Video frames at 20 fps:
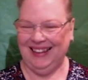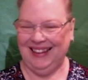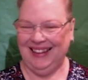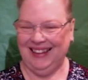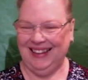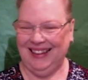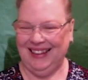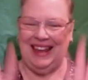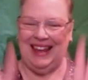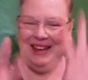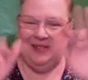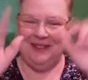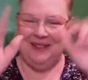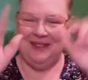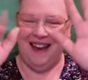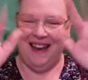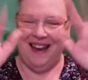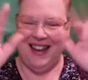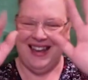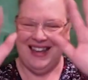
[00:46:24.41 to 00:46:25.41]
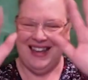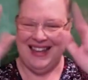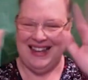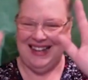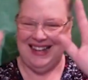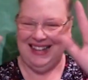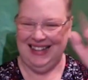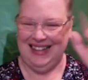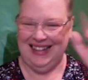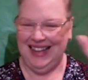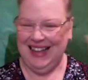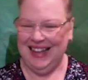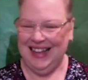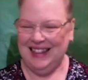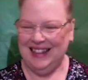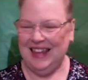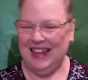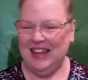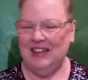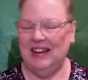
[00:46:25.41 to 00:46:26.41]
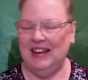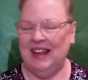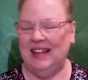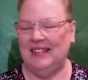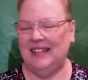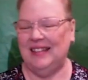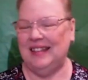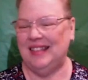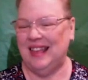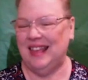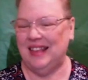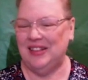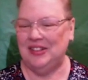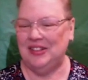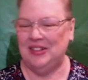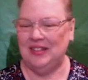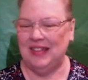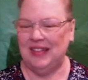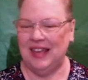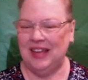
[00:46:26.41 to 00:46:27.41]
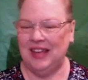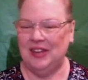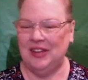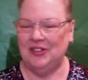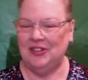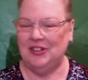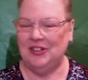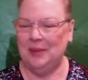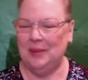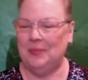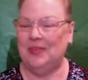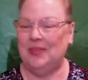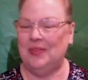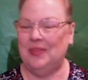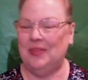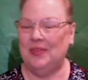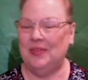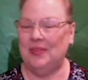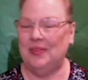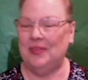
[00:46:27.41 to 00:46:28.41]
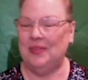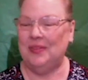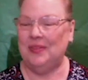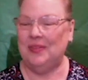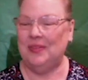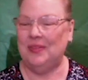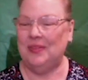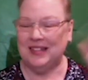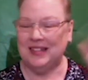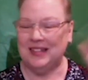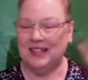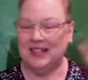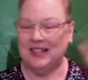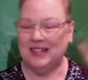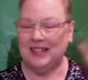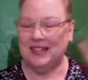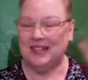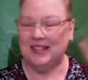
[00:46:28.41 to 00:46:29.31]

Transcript: Thank you, Ryan. Thank you, Nancy. Thank you, Jim. Thank you, Susan.